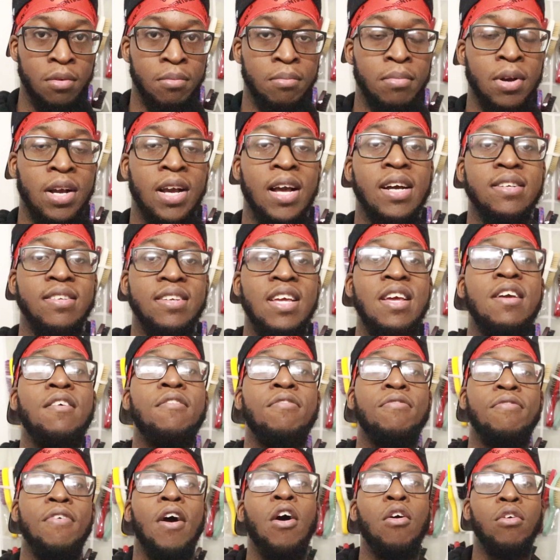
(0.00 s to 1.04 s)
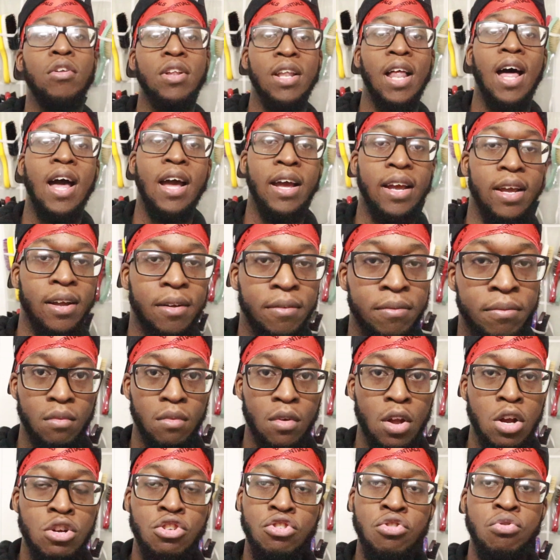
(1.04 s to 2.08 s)
because he felt like
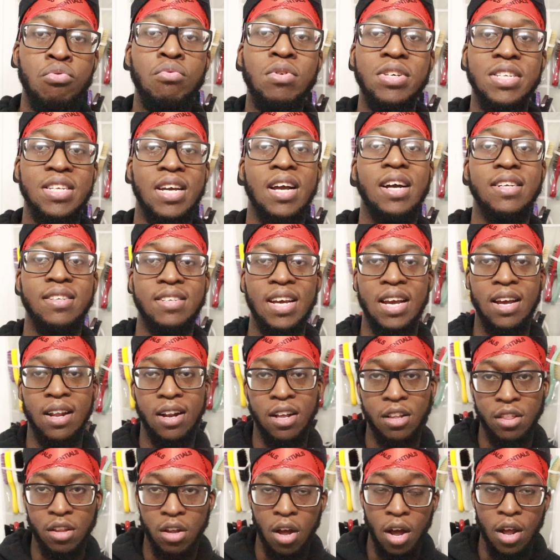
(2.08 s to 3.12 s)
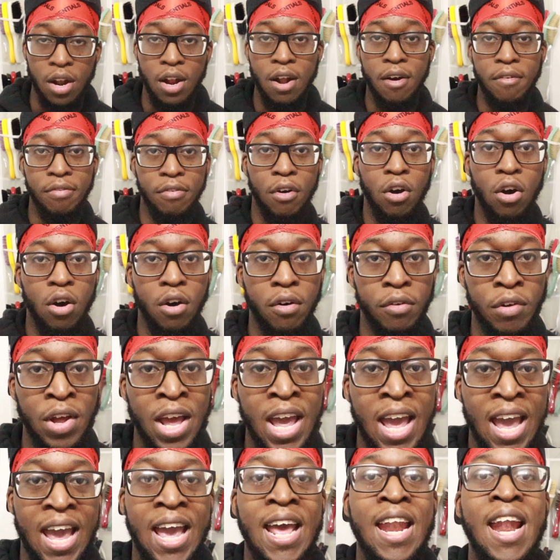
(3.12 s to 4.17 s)
two wasn't going to take enough off.
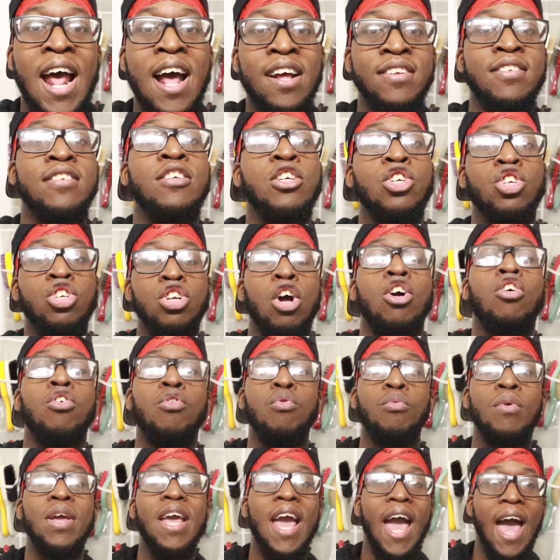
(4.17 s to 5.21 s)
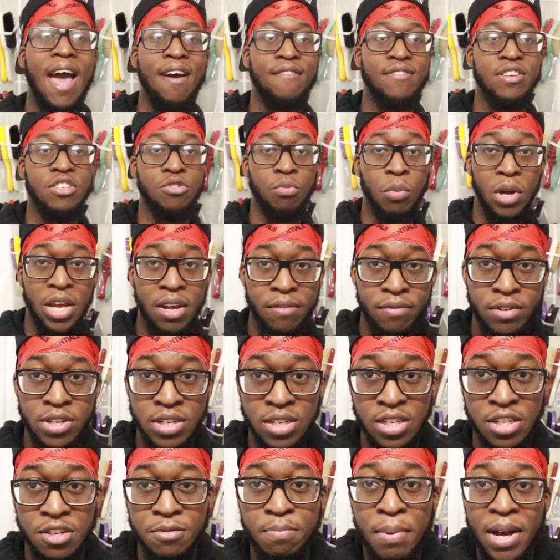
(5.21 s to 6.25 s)
And that's the struggle we have as
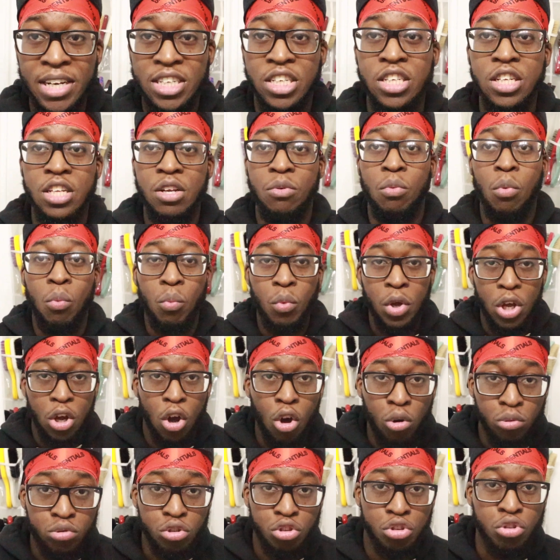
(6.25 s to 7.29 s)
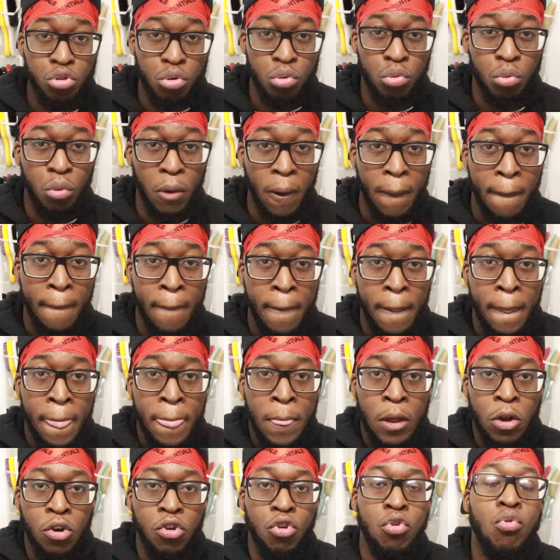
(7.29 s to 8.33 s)
waivers, especially when we go to
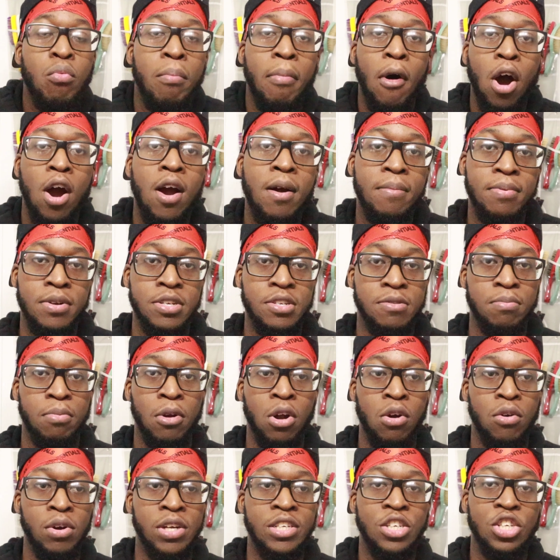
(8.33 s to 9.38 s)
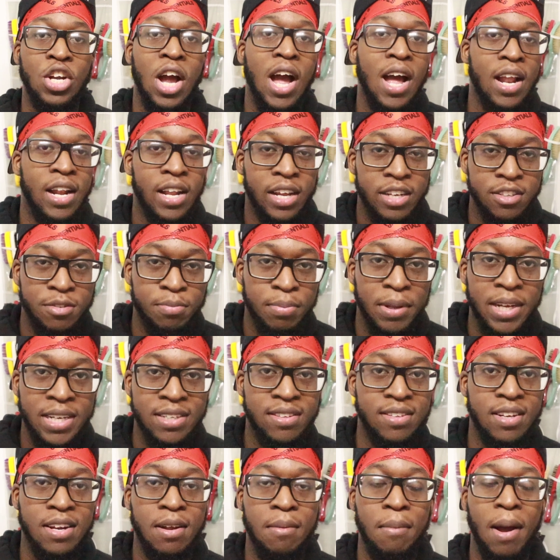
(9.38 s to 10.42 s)
new barbers, bro, and trying to explain
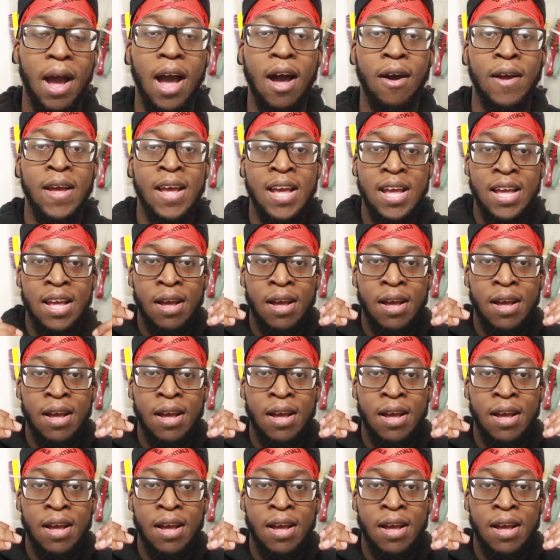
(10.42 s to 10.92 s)
to them how